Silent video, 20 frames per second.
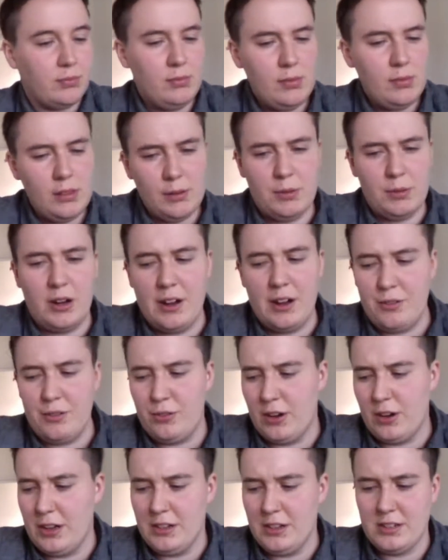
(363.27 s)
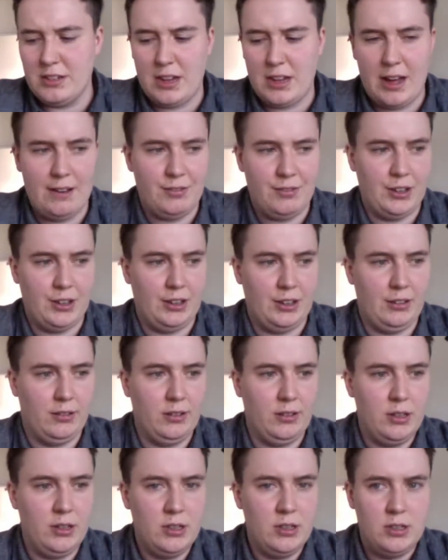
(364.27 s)
but I find having
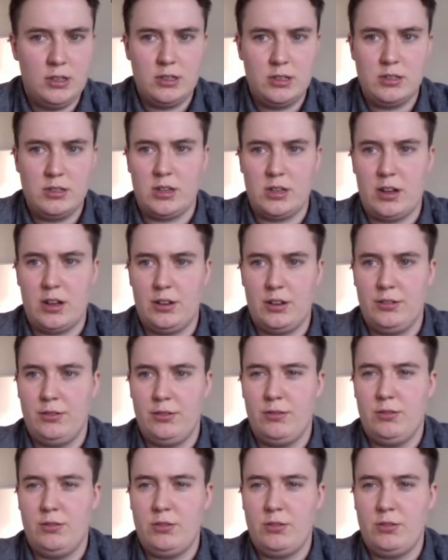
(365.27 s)
certain